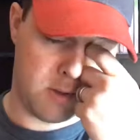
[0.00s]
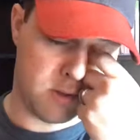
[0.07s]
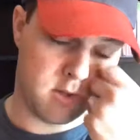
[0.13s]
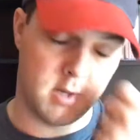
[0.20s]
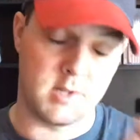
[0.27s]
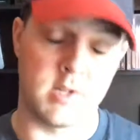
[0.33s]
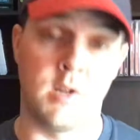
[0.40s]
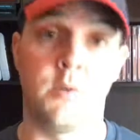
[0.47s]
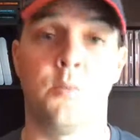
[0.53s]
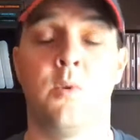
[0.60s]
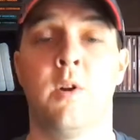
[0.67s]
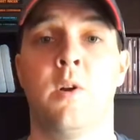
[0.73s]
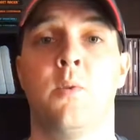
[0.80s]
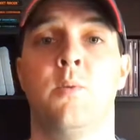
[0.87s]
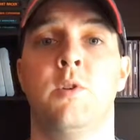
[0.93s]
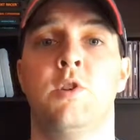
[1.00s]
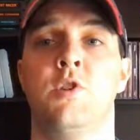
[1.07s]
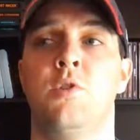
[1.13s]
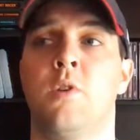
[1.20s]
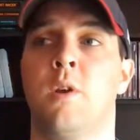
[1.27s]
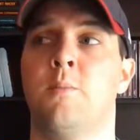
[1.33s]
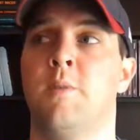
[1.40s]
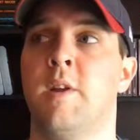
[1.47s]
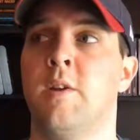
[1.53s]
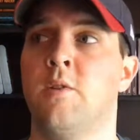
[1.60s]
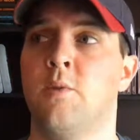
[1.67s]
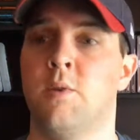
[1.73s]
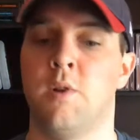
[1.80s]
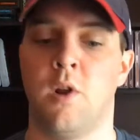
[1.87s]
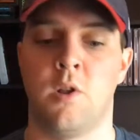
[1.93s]
So I said, well, would you come
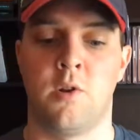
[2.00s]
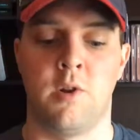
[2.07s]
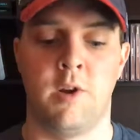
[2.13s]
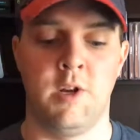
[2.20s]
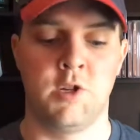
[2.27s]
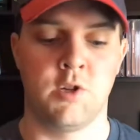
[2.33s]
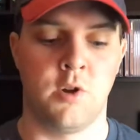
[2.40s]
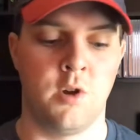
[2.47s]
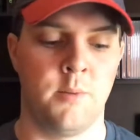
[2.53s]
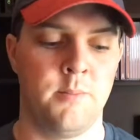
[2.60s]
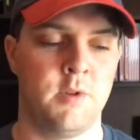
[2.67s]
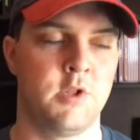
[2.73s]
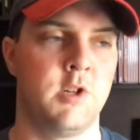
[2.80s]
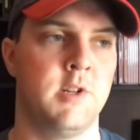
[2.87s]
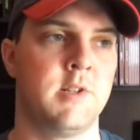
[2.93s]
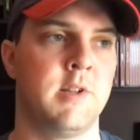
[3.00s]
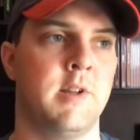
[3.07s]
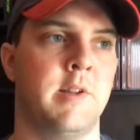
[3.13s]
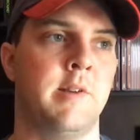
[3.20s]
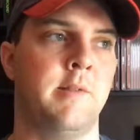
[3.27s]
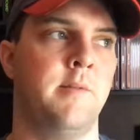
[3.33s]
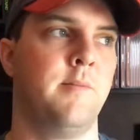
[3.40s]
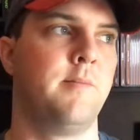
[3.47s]
down to $1 each on them? And she said,